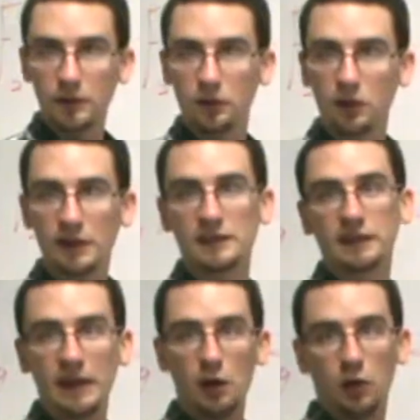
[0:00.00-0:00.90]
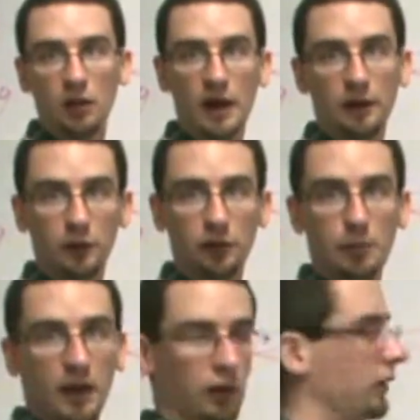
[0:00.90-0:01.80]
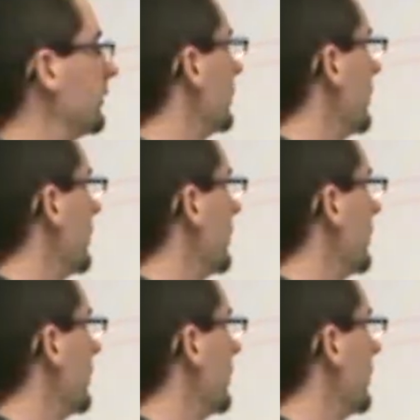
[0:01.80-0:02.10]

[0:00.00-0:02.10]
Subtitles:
you look, it's in the alkali earth metal